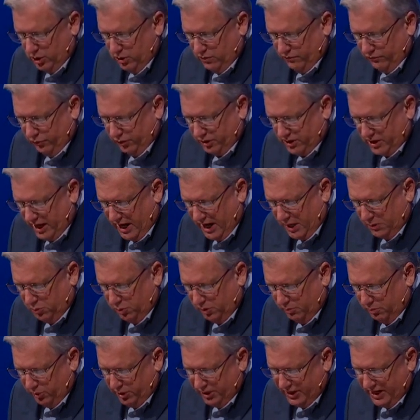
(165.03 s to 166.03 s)
For God will
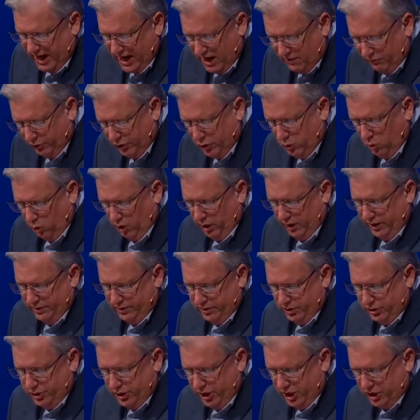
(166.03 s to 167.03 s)
bring every work
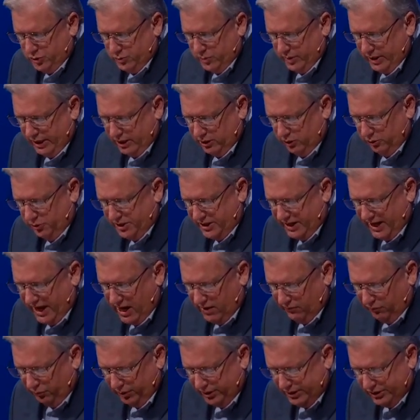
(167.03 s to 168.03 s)
into judgment, including
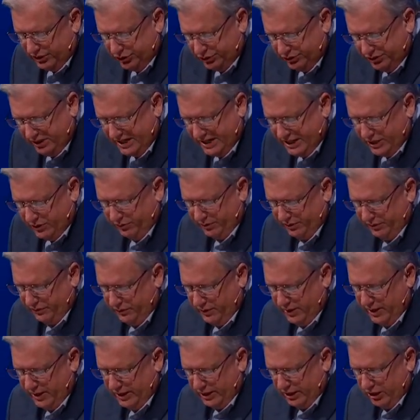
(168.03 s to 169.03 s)
every secret
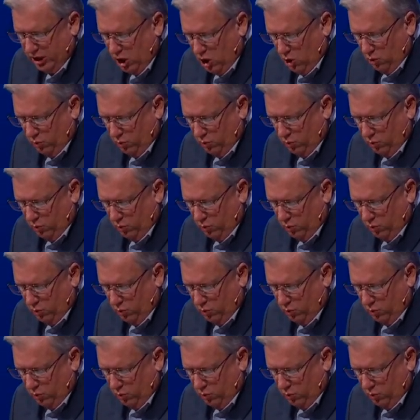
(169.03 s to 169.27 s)
thing,